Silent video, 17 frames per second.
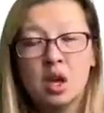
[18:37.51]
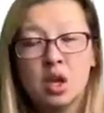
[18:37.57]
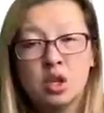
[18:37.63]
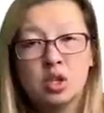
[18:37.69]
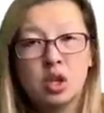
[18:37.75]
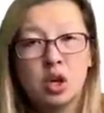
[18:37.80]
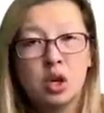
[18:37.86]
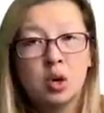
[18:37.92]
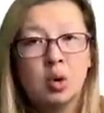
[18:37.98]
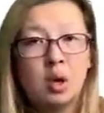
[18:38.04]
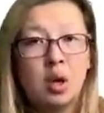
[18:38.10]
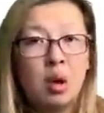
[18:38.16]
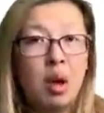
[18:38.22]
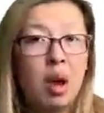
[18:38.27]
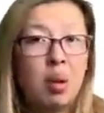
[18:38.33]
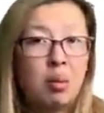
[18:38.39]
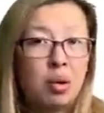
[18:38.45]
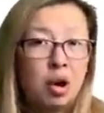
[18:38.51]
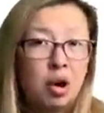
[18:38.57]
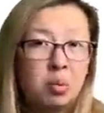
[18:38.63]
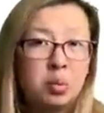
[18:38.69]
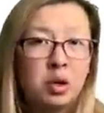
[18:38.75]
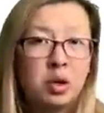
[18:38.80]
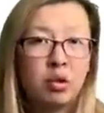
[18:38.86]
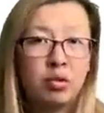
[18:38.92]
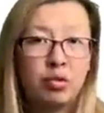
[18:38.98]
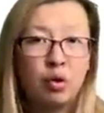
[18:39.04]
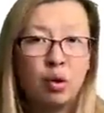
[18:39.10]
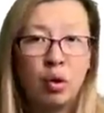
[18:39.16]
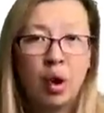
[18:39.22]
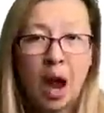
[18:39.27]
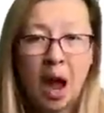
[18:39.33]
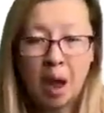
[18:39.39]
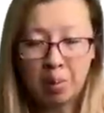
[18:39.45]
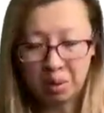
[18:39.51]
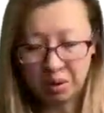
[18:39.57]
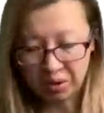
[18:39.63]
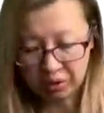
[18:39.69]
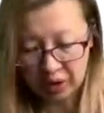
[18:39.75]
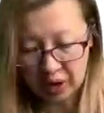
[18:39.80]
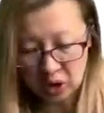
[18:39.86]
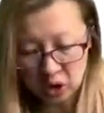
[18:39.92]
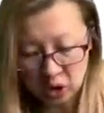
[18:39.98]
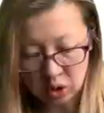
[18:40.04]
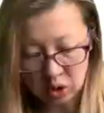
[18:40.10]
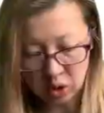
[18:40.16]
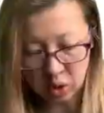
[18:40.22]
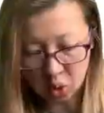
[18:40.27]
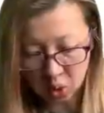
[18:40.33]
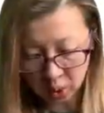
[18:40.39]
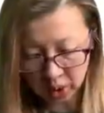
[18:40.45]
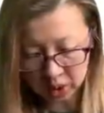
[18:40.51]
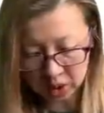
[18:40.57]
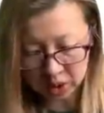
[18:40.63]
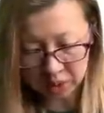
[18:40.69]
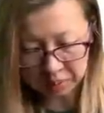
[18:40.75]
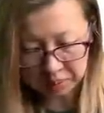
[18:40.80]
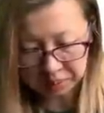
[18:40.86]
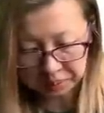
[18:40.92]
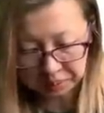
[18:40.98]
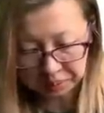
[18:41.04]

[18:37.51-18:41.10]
So, appropriate for a professional auditor.